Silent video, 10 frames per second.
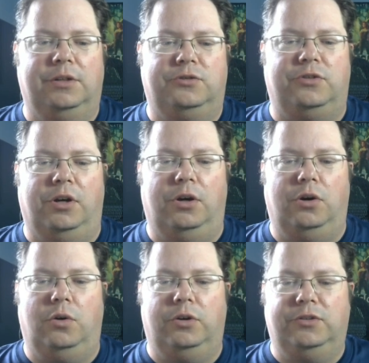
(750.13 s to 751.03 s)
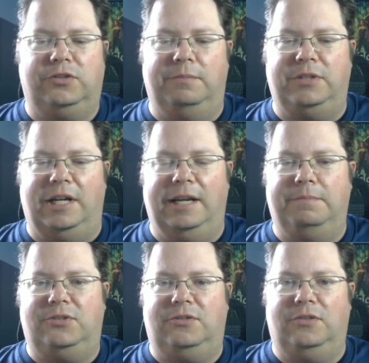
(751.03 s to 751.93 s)
So
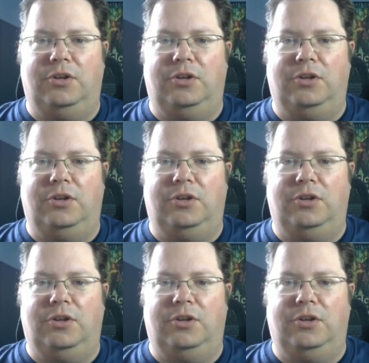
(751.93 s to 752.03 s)
sometimes,